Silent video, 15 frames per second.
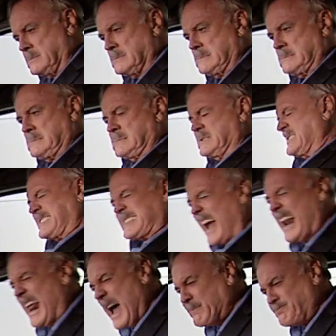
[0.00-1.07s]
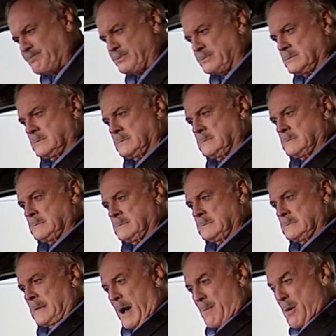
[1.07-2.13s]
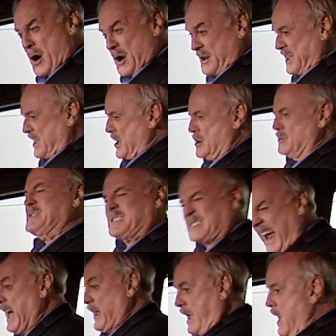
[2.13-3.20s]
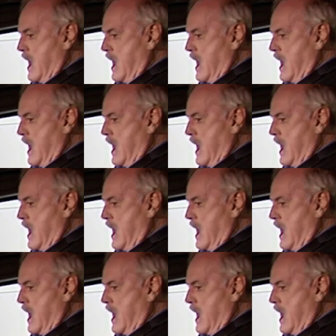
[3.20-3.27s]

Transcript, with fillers: Show it to the shut trees. Up. By now, I'm ordering you! Shut!